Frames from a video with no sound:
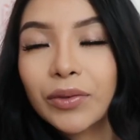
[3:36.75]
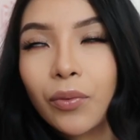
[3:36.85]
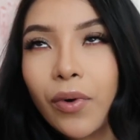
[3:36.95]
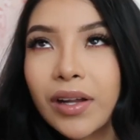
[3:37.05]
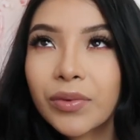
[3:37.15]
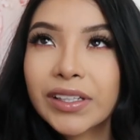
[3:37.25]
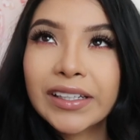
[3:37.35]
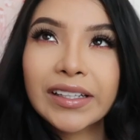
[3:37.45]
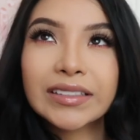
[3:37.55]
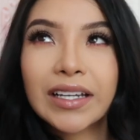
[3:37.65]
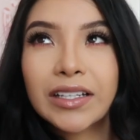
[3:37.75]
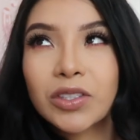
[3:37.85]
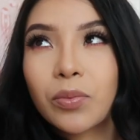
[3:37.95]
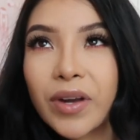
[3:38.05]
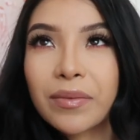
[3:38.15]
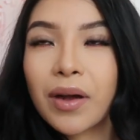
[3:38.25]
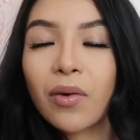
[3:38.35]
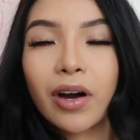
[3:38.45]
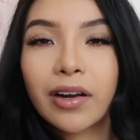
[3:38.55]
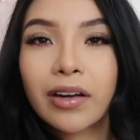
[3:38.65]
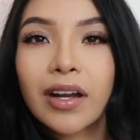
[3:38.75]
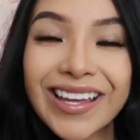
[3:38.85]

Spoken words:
when he decided to break my water.